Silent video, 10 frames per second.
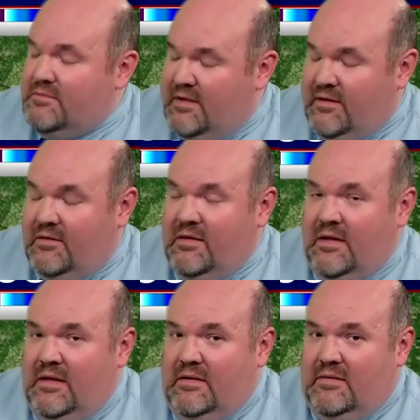Well,
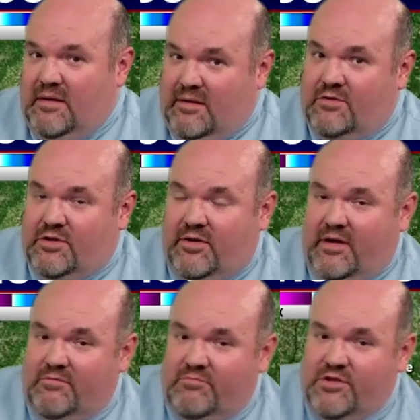yeah, I'll show you
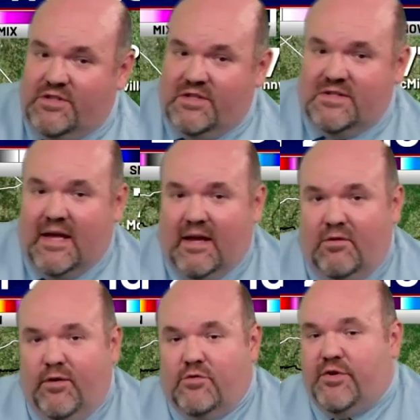in just a second.
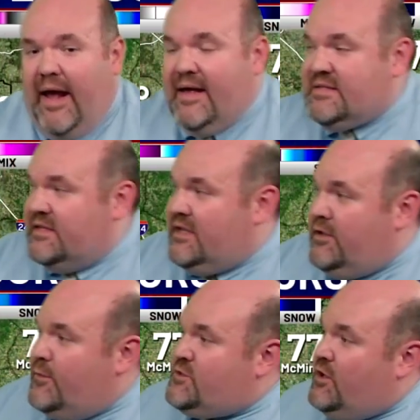Futurecast
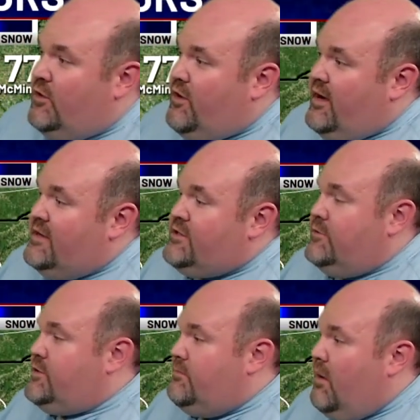continues to look good into
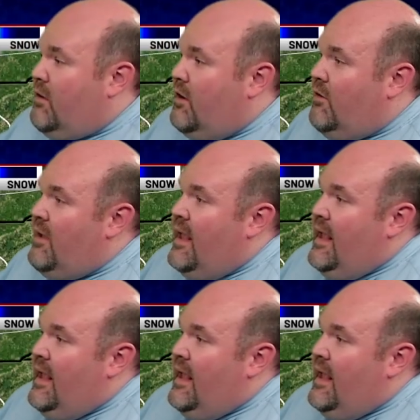tomorrow.